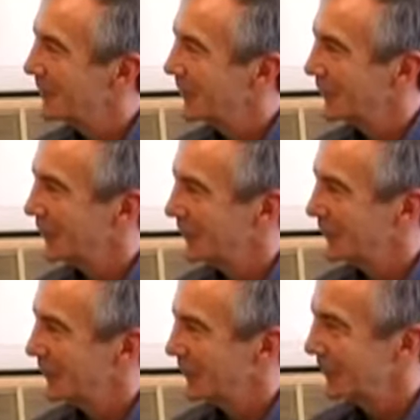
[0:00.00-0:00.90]
There's
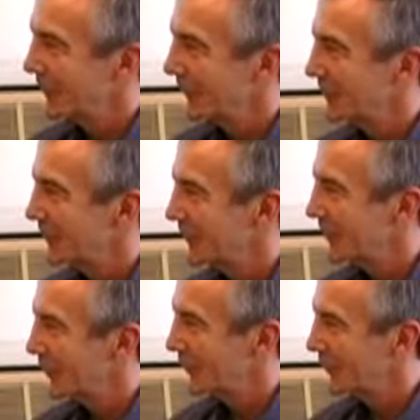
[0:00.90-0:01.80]
several different kinds of
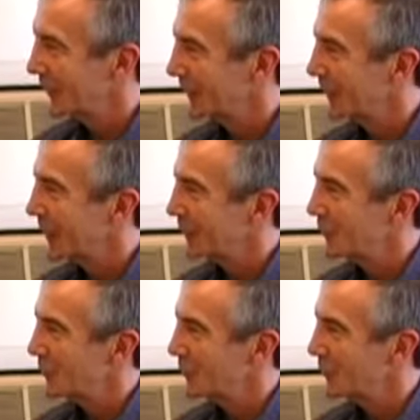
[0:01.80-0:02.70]
encoder
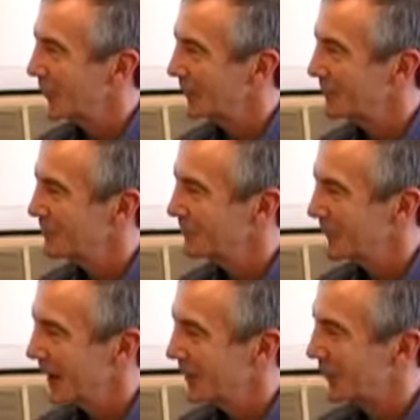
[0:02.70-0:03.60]
technologies. What
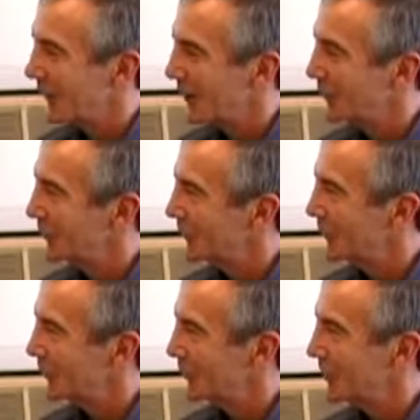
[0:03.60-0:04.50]
kinds of housed
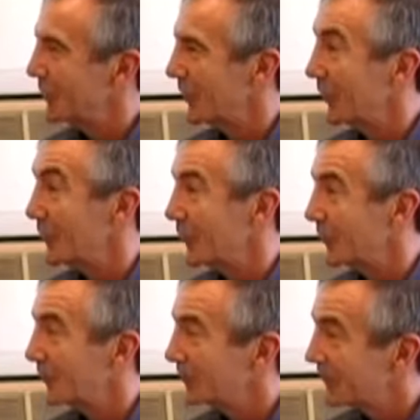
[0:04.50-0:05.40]
encoders do you guys do?